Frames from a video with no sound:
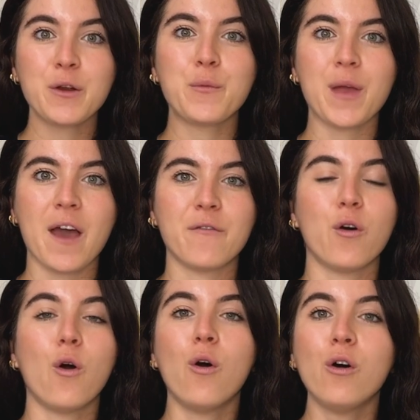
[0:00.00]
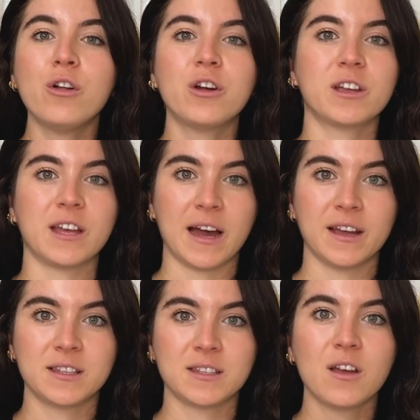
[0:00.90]
we have all our
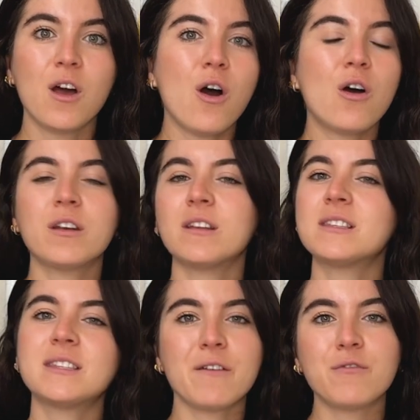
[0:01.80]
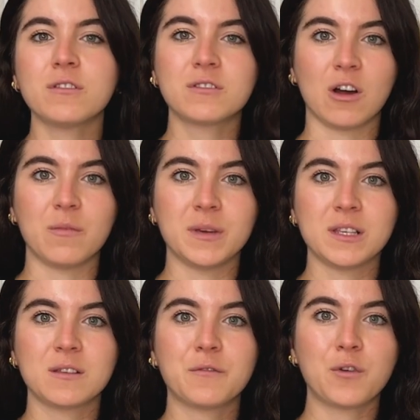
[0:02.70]
guides on several
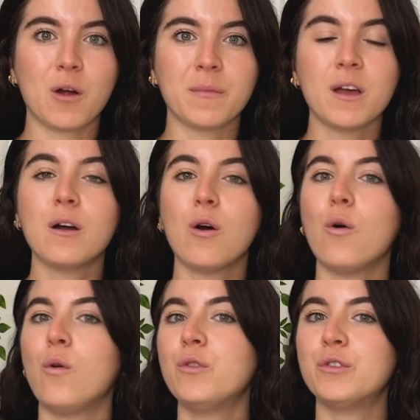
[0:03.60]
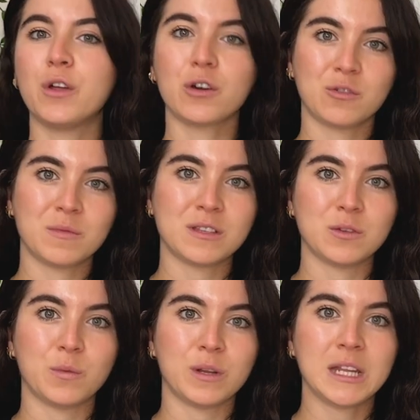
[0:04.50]
topics, from all the documents you
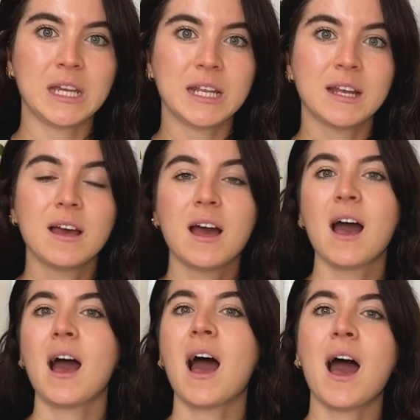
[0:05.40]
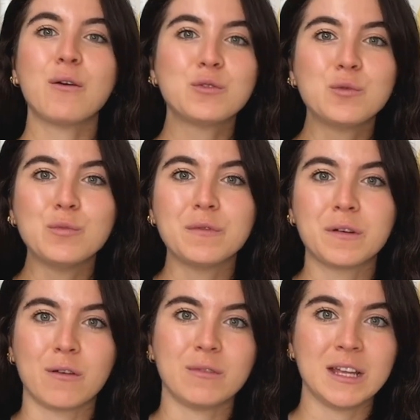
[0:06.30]
will need, how to move
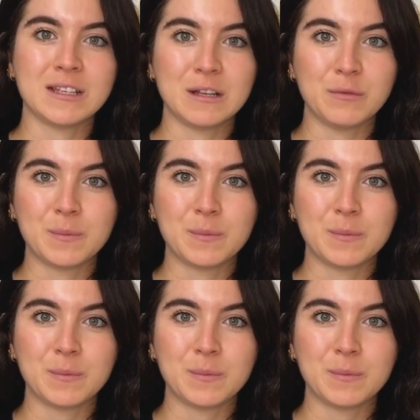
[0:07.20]
around Italy with